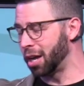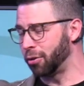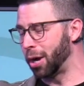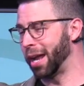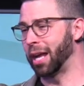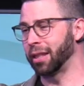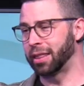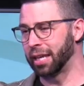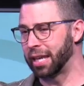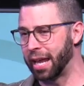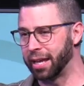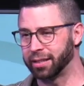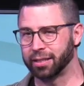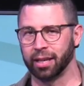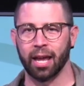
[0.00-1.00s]
right out the
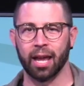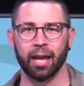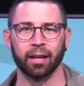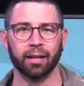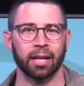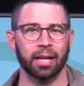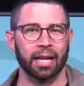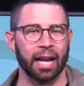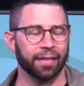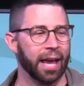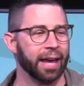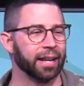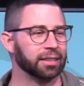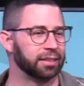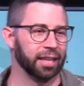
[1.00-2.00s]
gate today, and
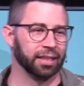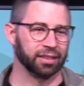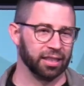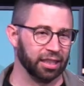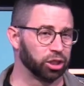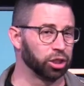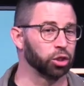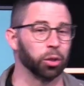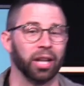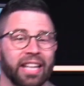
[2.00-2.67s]
that is this. And this is really